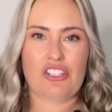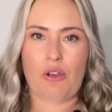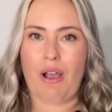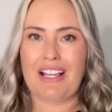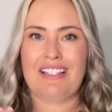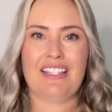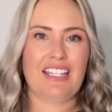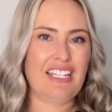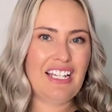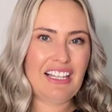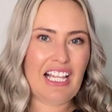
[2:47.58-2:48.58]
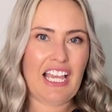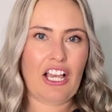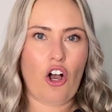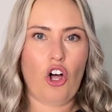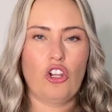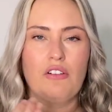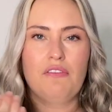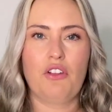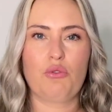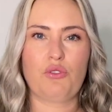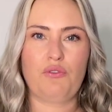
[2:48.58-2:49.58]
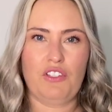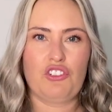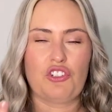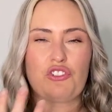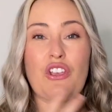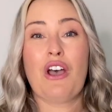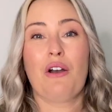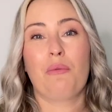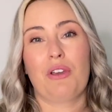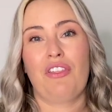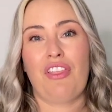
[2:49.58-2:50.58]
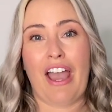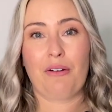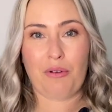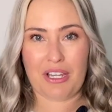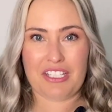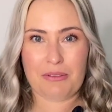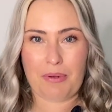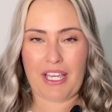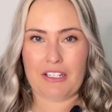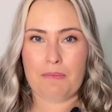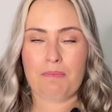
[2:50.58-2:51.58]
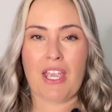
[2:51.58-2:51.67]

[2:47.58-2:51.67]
So I did like all of those features with that waistband.